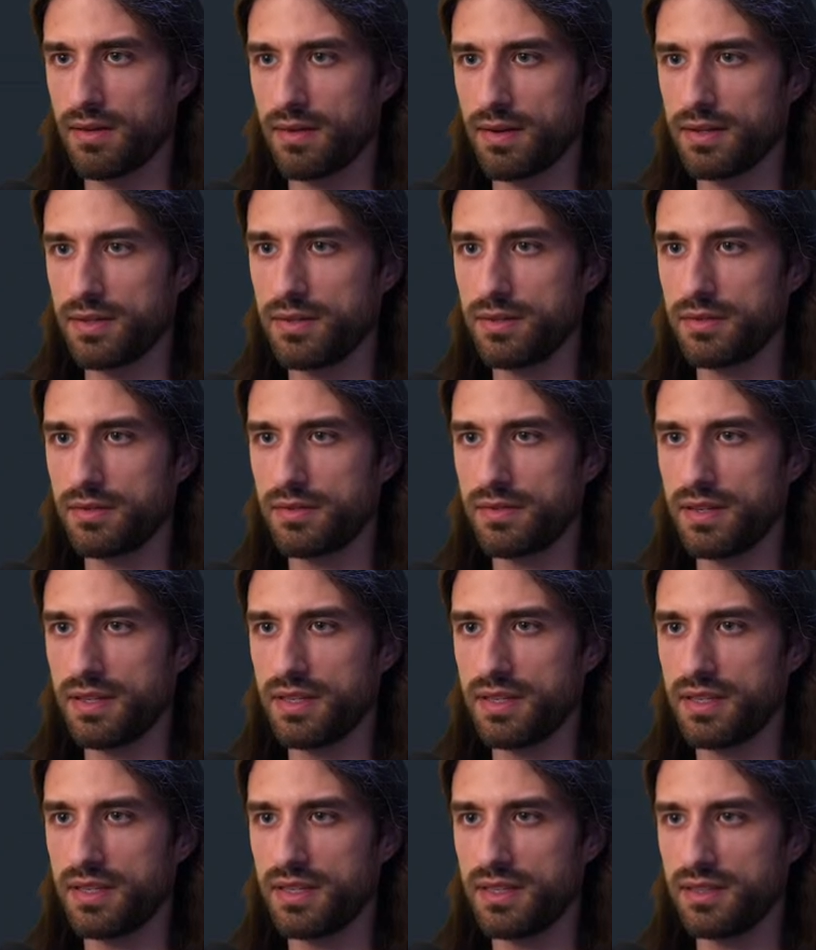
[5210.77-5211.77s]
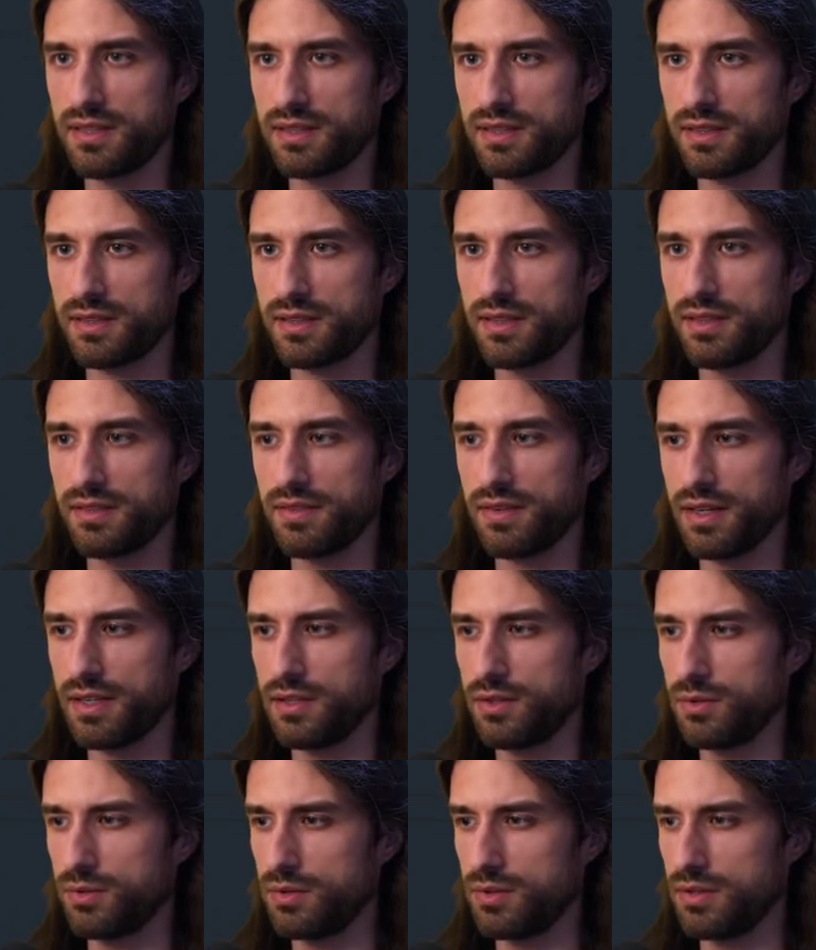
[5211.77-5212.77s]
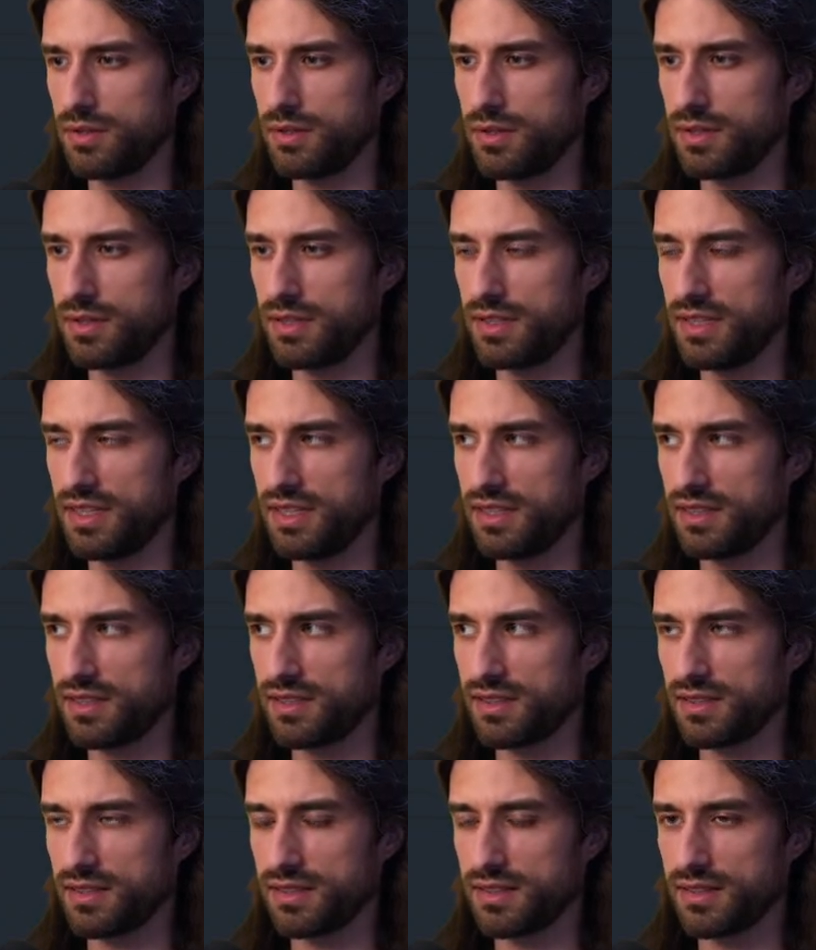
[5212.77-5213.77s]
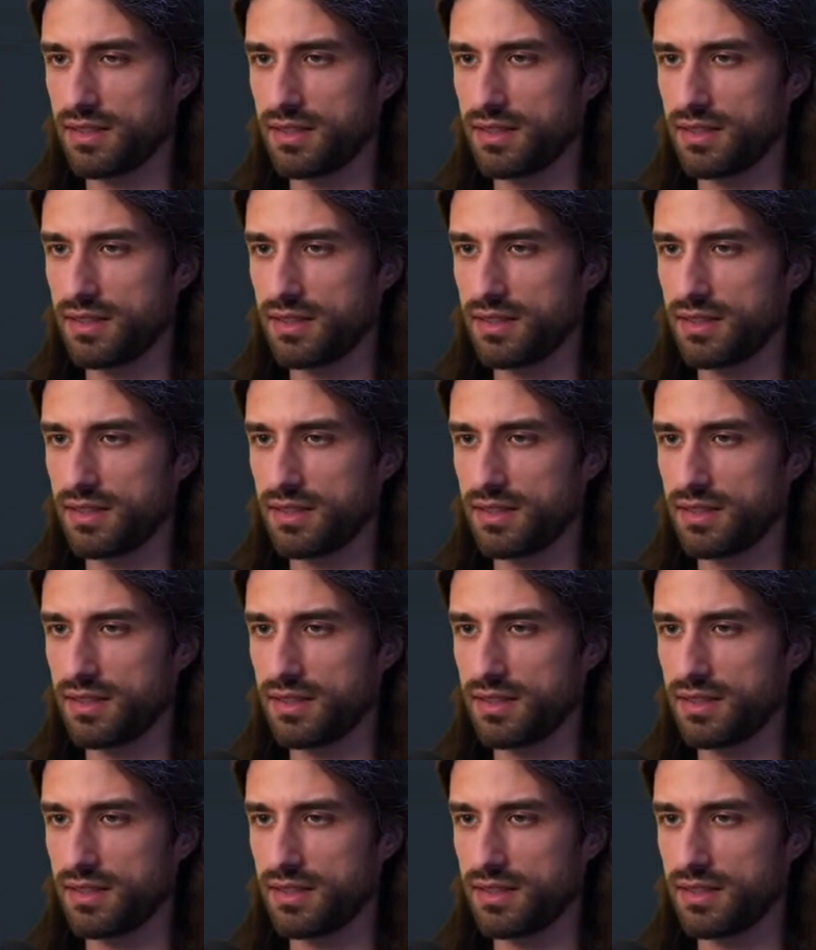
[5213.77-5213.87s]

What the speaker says: and the thing is if I do this,